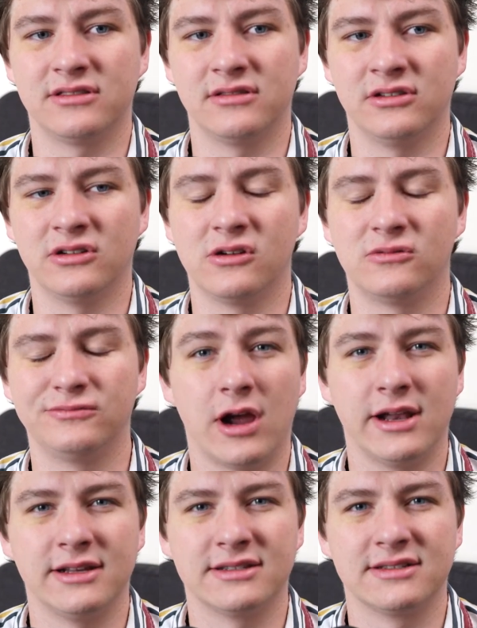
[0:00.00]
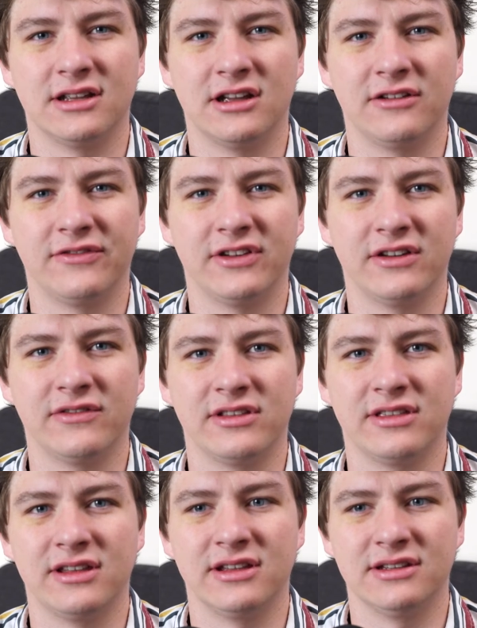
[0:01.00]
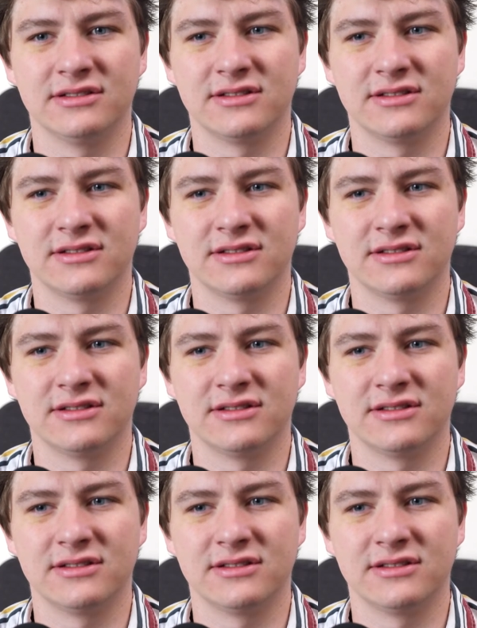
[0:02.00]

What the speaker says: you know, writing stuff and everything.